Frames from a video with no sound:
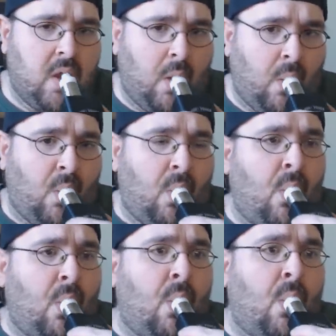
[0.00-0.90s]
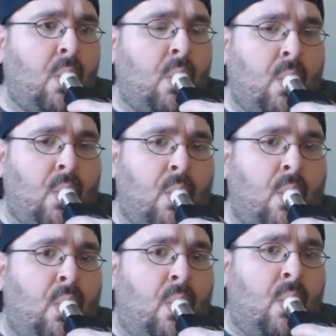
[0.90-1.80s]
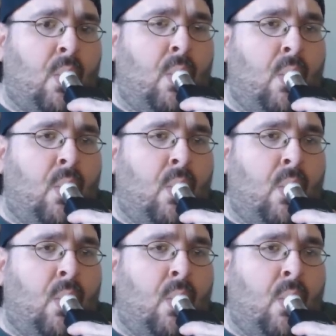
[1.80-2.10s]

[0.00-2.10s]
(no one is talking)